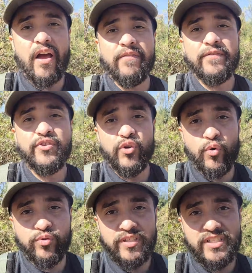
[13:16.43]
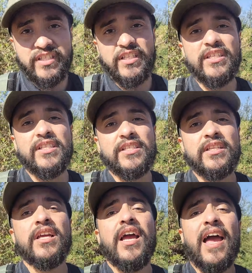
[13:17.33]
I've sowed the
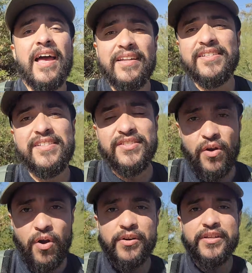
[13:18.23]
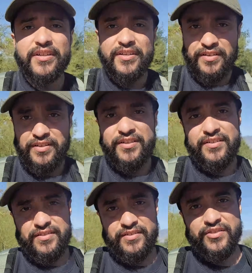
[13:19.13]
seeds, and it's starting
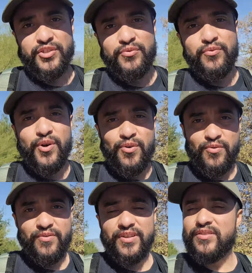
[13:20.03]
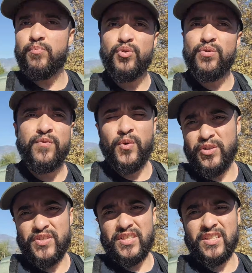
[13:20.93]
to grow. It's beautiful
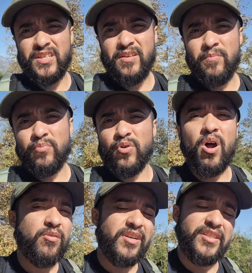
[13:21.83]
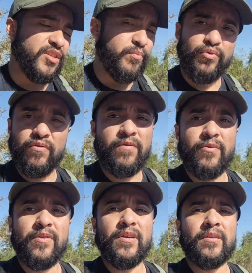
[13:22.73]
to see. Progress is a
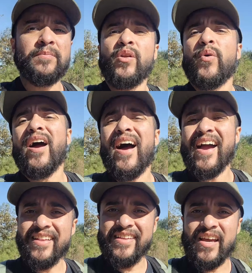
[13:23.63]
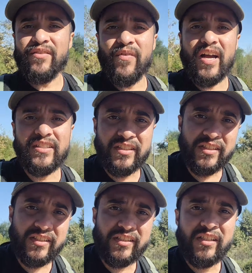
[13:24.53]
beautiful thing. Anyway, I highly advise
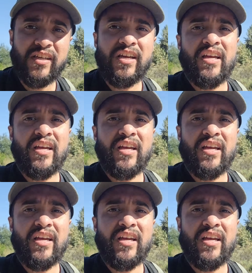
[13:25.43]
this.